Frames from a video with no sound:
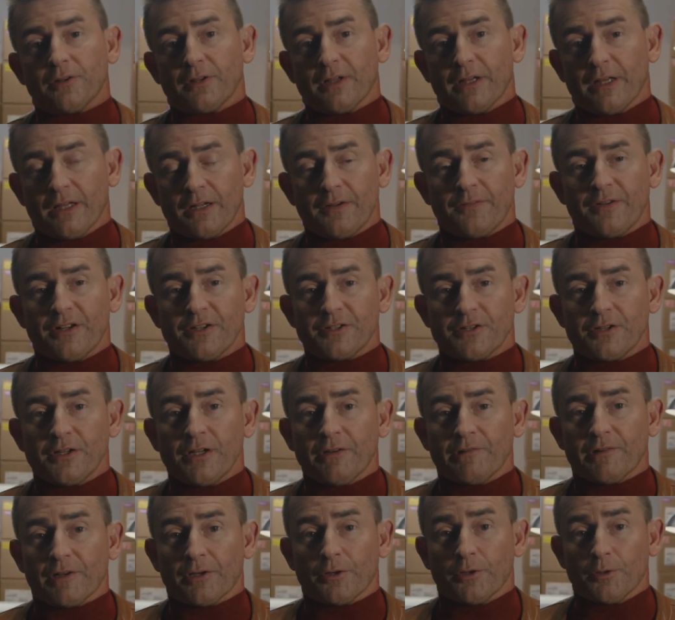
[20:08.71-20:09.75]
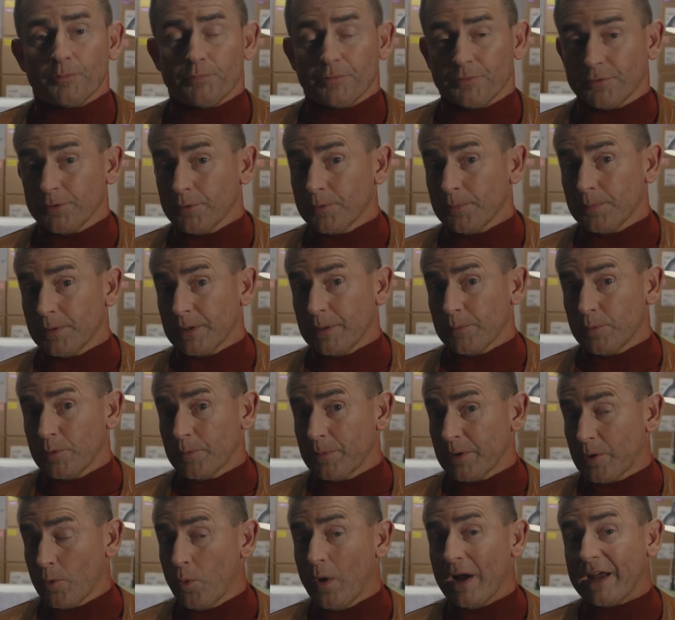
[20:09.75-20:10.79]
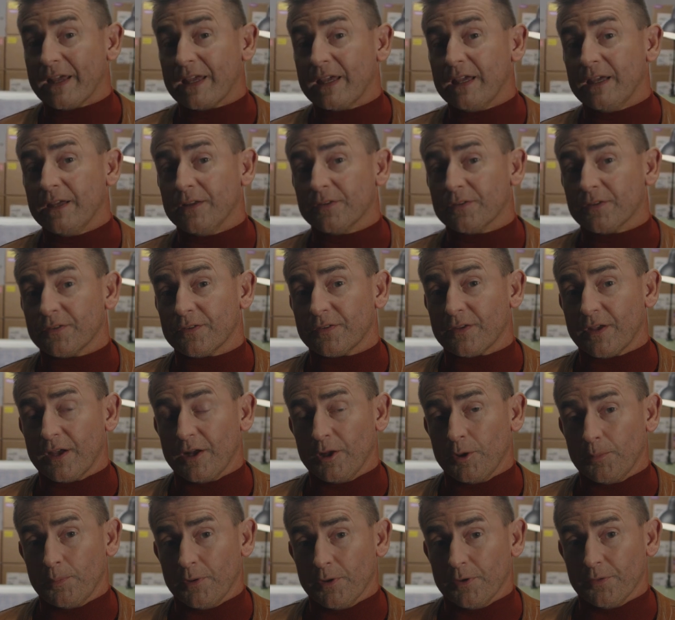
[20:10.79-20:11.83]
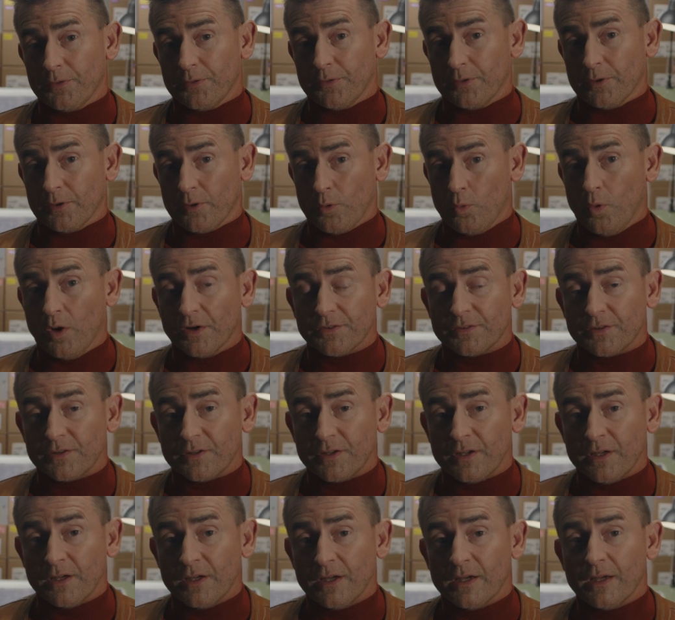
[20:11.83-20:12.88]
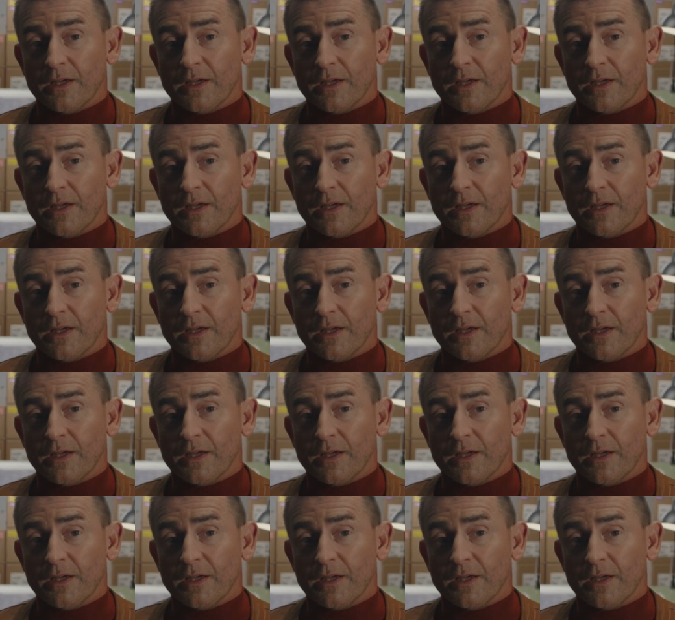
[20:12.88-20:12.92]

head of engineering who presumably will be quite keen to scale both the quantity